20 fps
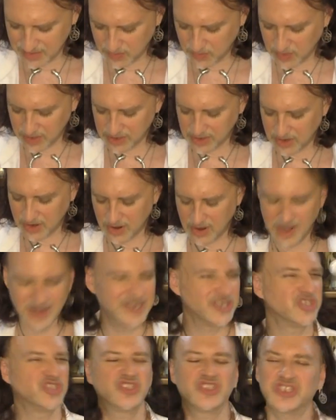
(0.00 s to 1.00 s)
One
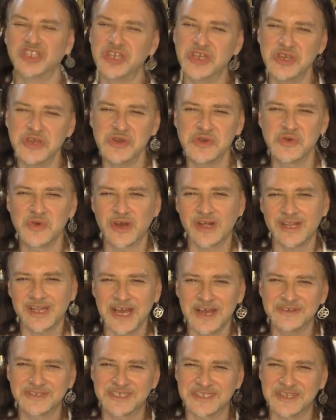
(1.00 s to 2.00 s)
card, two,
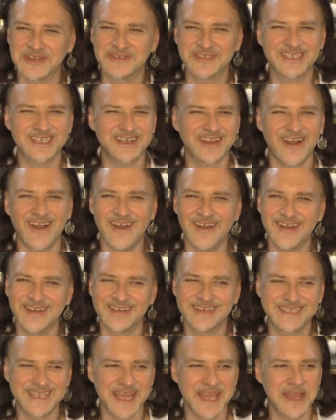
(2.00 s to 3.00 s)
close, no cigar,
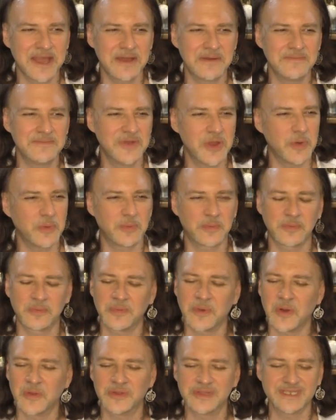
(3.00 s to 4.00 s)
damn, nope,
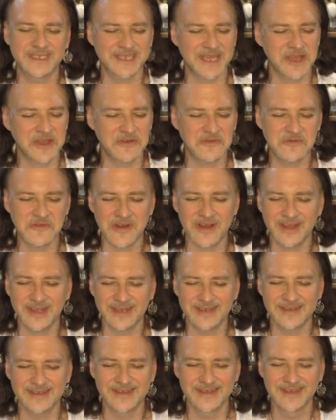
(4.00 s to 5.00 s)
only take a
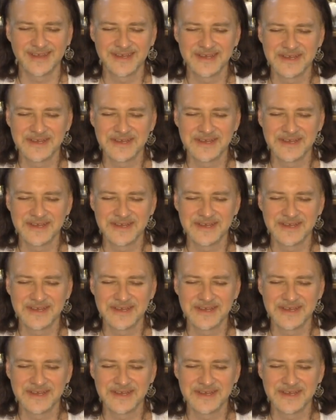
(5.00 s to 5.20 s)
one.